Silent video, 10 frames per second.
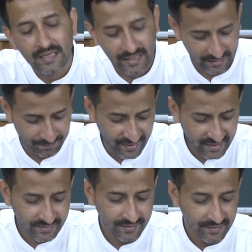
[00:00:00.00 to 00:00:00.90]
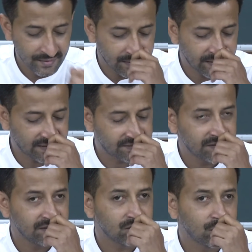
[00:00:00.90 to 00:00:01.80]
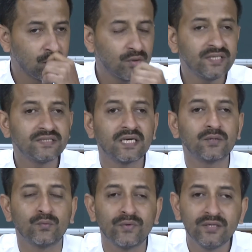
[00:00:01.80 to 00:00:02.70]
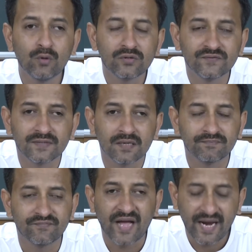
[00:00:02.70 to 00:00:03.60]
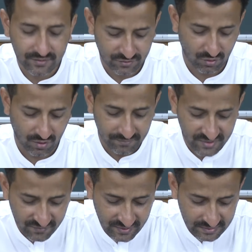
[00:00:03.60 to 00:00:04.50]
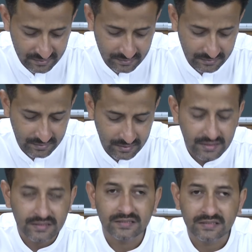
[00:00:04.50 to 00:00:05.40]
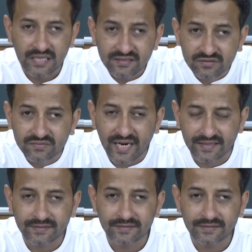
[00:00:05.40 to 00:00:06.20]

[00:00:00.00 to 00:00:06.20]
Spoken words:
I repeat that theories are winnowed from facts or observations, such that